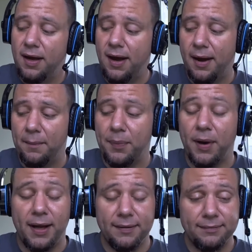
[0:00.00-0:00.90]
um,
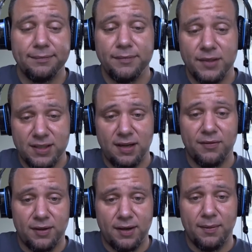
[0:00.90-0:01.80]
but the stuff
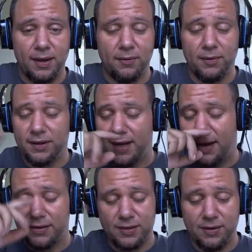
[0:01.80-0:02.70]
they're coming out with
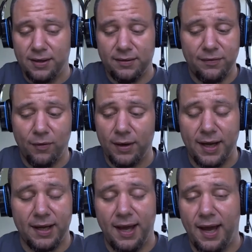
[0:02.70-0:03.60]
now is good.
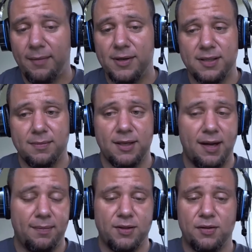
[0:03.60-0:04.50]
4K cameras, I mean,
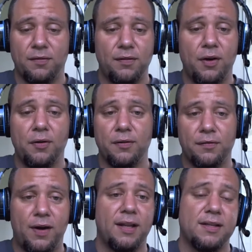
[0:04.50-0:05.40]
optical flow. They're
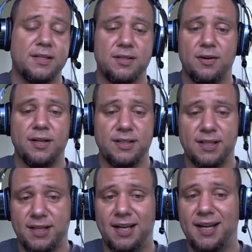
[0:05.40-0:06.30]
finally starting to
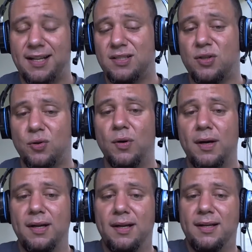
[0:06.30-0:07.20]
get into
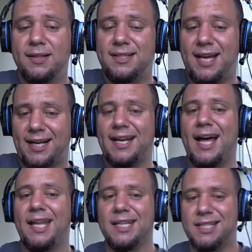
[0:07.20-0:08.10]

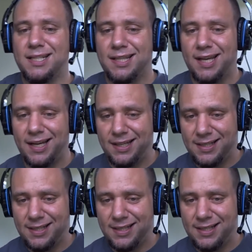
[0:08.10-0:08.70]
technology that